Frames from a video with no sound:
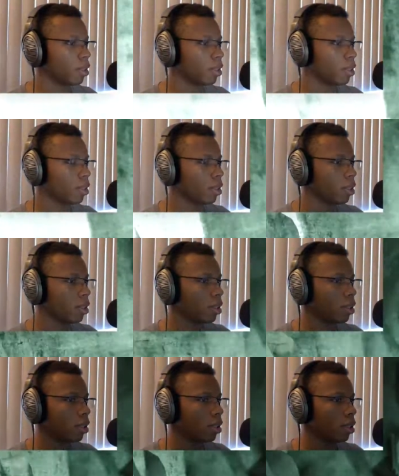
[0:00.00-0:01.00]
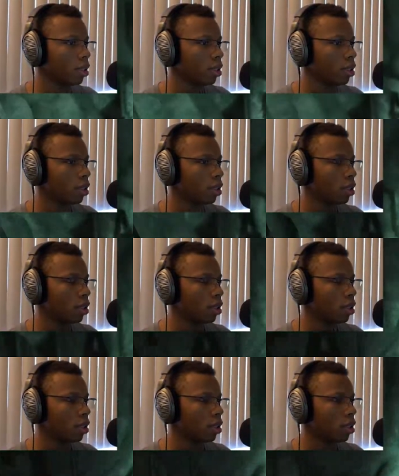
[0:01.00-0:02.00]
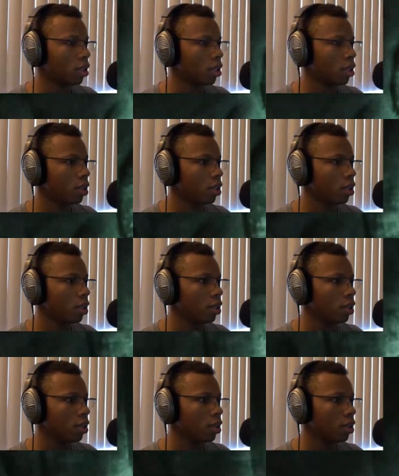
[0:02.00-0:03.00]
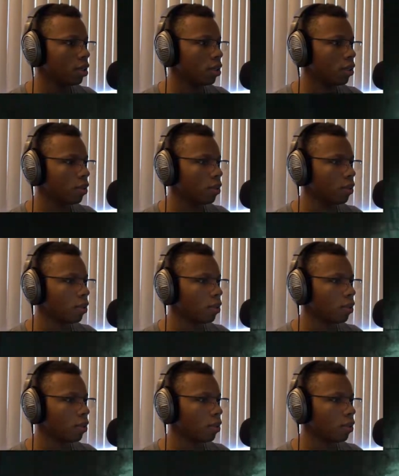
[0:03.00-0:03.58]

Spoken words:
(no one is talking)